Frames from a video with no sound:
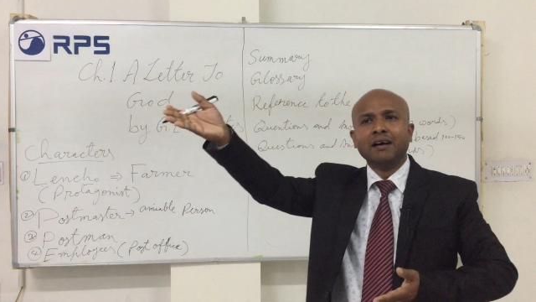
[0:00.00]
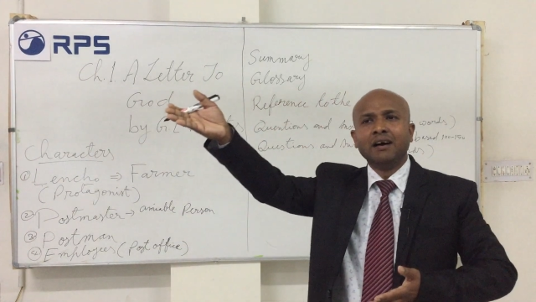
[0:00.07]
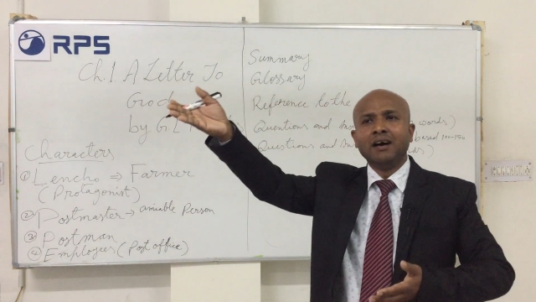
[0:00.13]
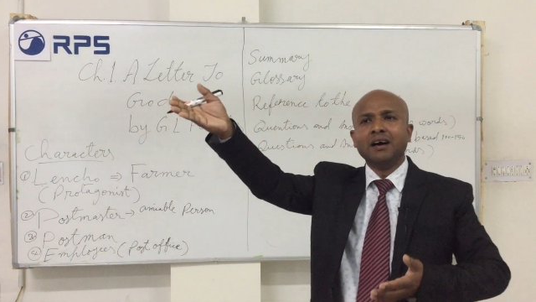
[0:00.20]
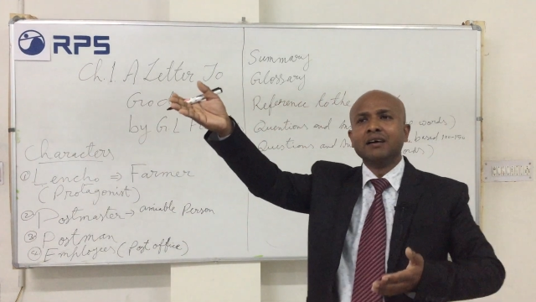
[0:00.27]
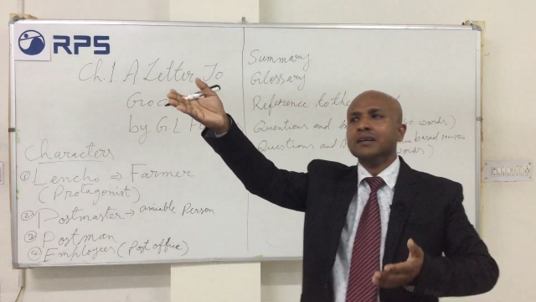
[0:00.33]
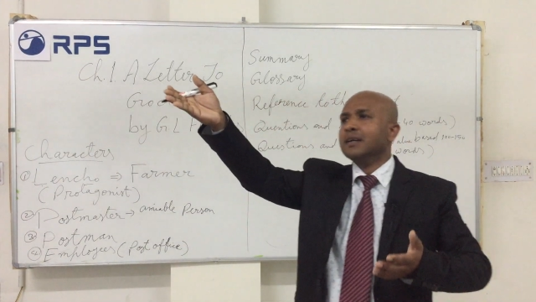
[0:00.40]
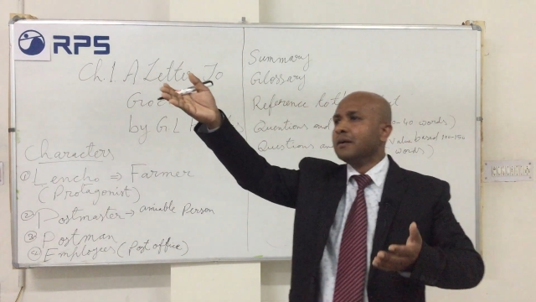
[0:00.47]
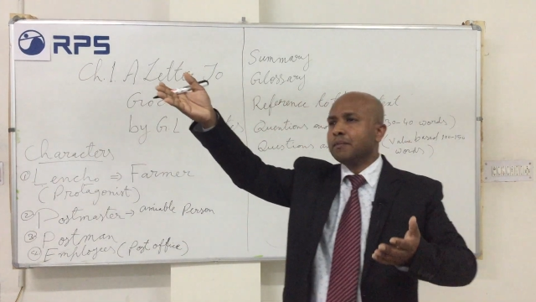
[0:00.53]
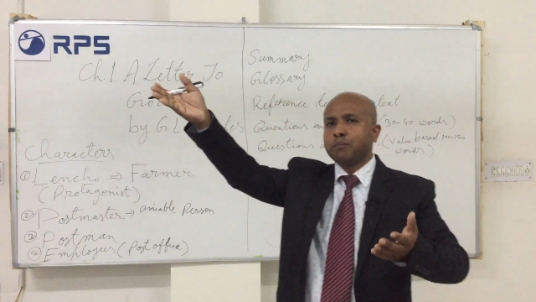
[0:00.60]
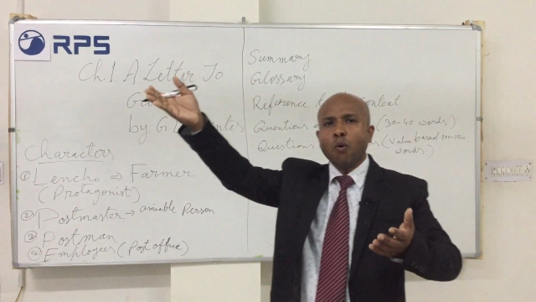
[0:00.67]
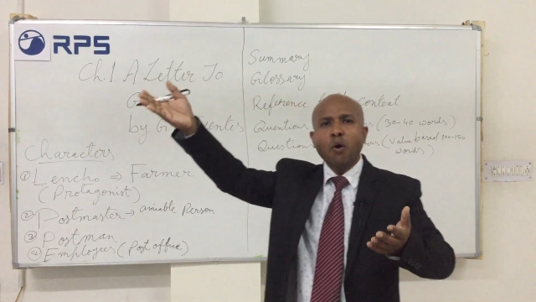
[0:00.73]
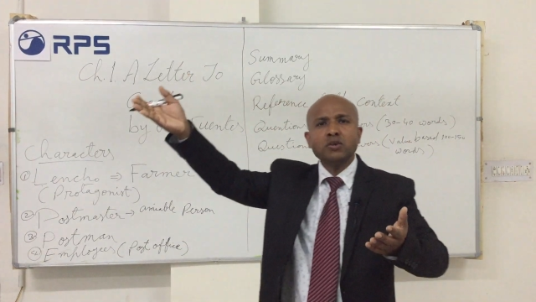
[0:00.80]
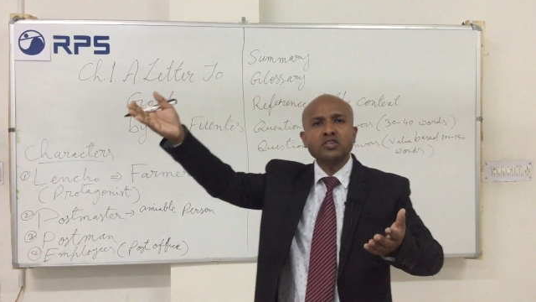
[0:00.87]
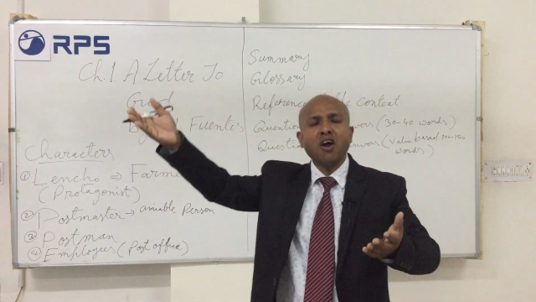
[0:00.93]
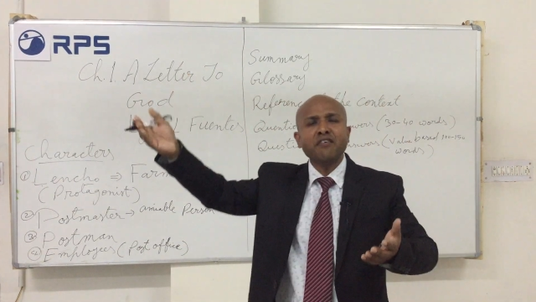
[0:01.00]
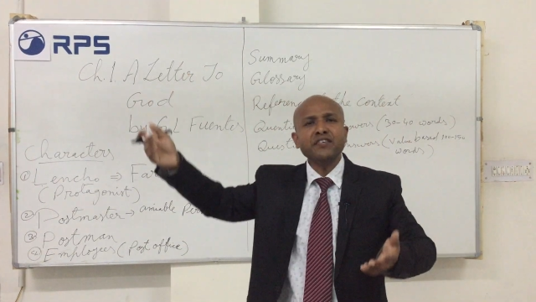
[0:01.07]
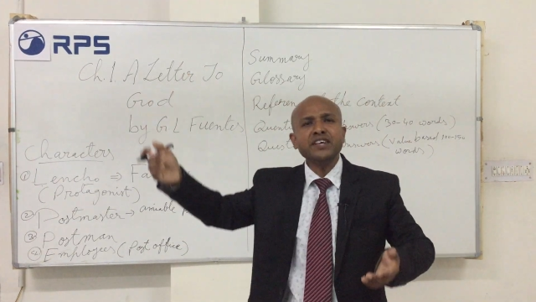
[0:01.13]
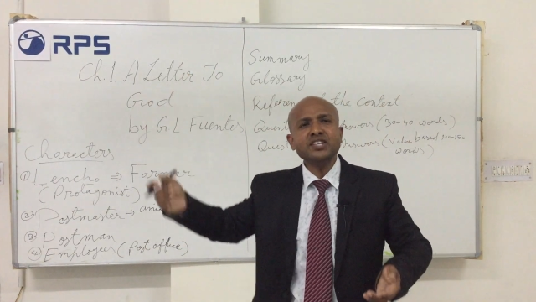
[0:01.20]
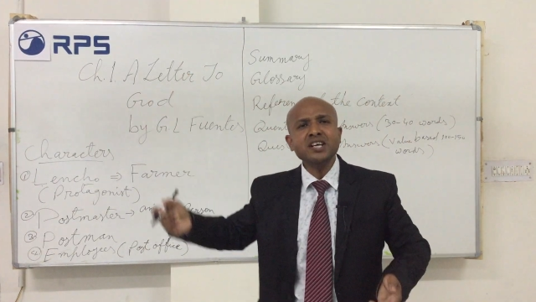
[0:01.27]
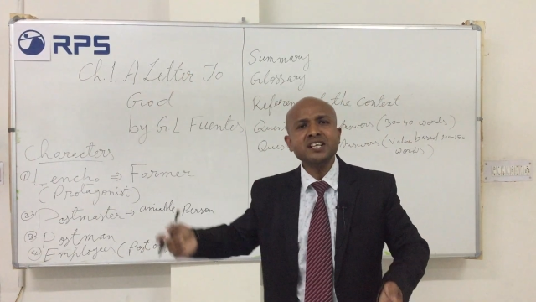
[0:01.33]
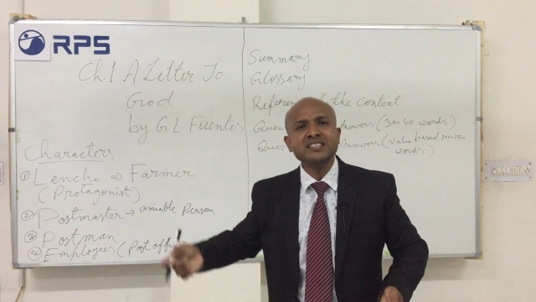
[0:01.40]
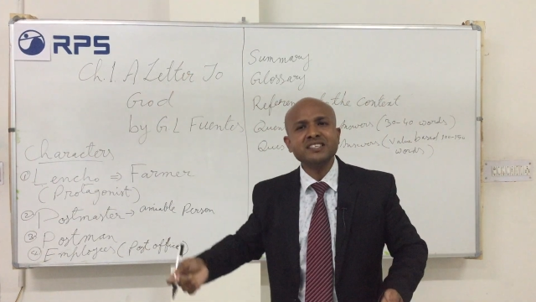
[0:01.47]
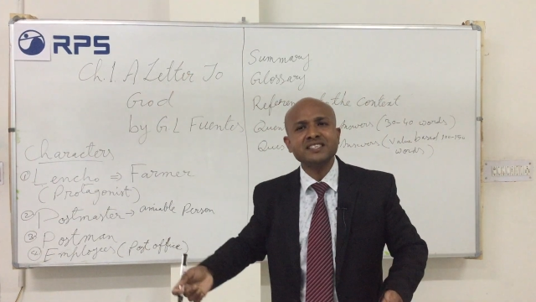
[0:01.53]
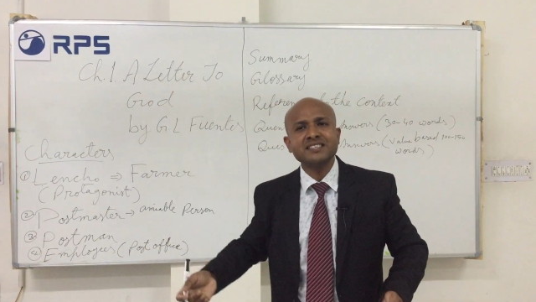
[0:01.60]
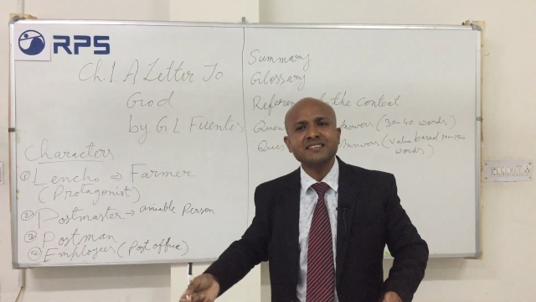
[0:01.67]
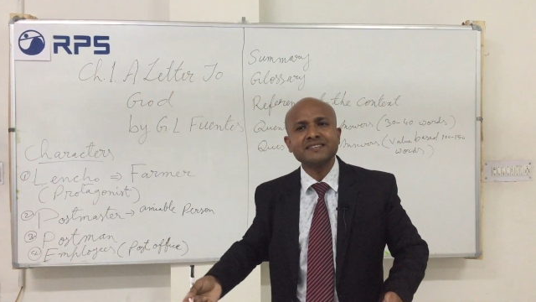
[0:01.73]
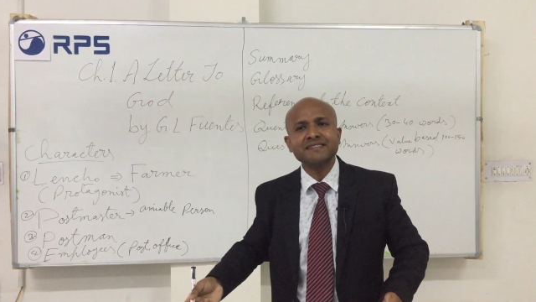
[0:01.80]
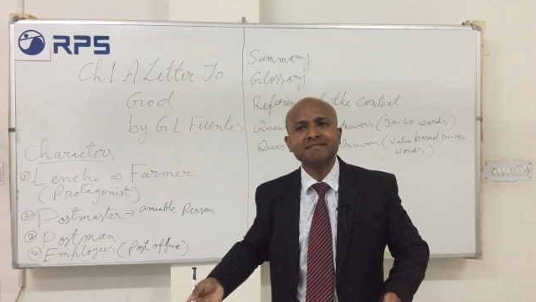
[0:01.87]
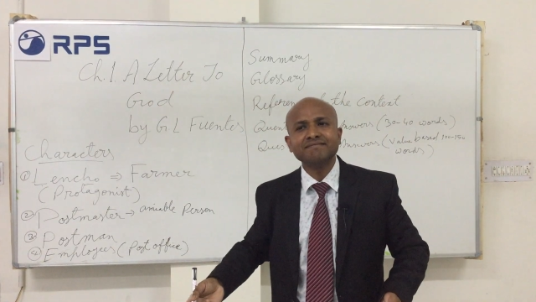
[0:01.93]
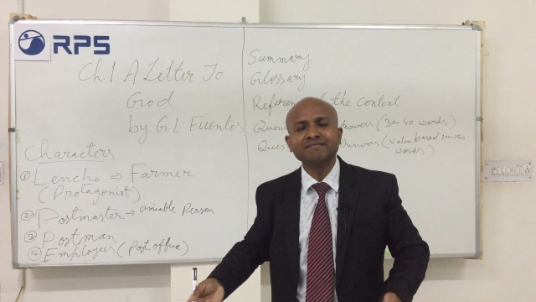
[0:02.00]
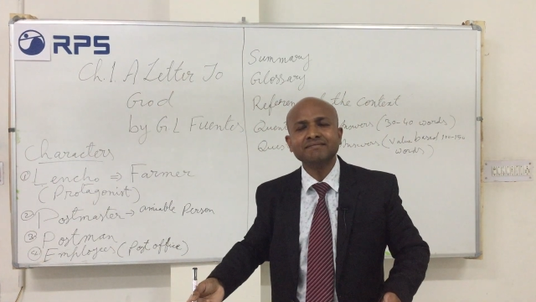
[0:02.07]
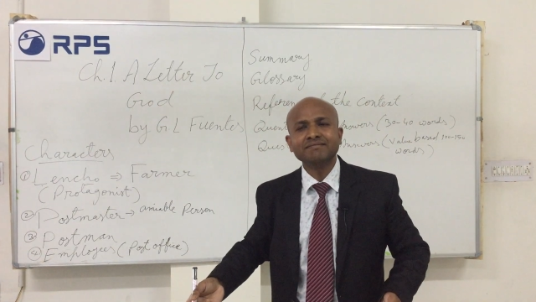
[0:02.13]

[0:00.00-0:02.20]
post officials.